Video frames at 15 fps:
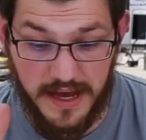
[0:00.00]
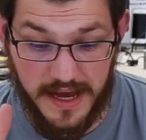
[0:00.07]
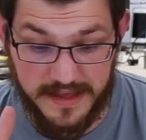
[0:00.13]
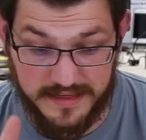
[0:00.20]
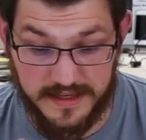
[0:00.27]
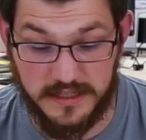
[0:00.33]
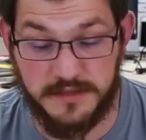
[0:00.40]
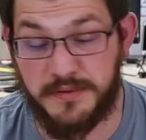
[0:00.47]
I
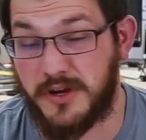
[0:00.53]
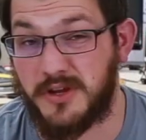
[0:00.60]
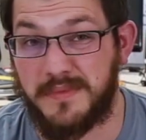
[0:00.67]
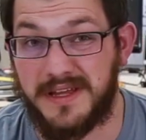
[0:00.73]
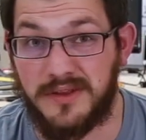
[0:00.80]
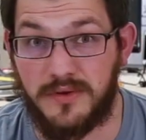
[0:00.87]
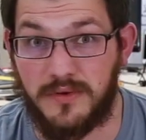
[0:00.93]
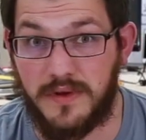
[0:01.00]
think it's probably gonna
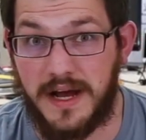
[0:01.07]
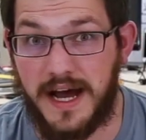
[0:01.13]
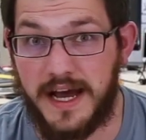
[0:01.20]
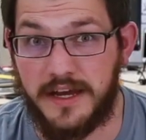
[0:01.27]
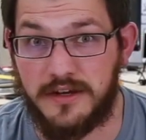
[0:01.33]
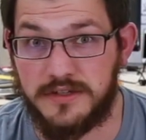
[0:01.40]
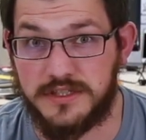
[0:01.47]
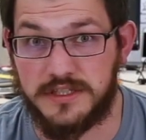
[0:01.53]
be a little
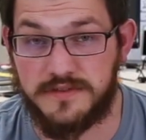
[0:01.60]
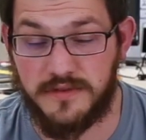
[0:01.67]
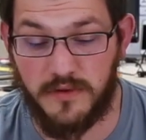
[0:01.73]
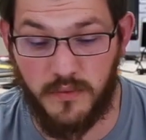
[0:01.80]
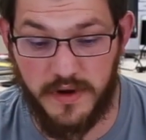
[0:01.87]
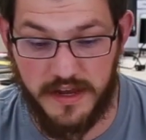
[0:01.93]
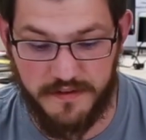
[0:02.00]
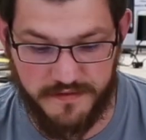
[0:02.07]
higher just from
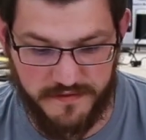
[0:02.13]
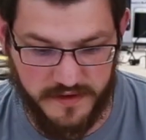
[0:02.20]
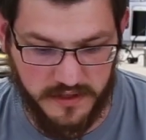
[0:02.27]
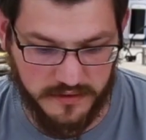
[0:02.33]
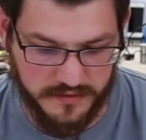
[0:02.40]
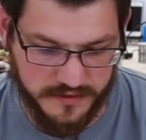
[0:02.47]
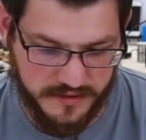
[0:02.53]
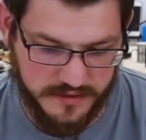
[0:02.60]
the way it
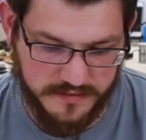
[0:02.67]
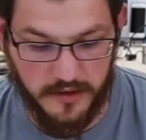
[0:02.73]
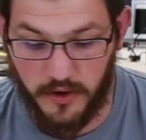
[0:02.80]
feels.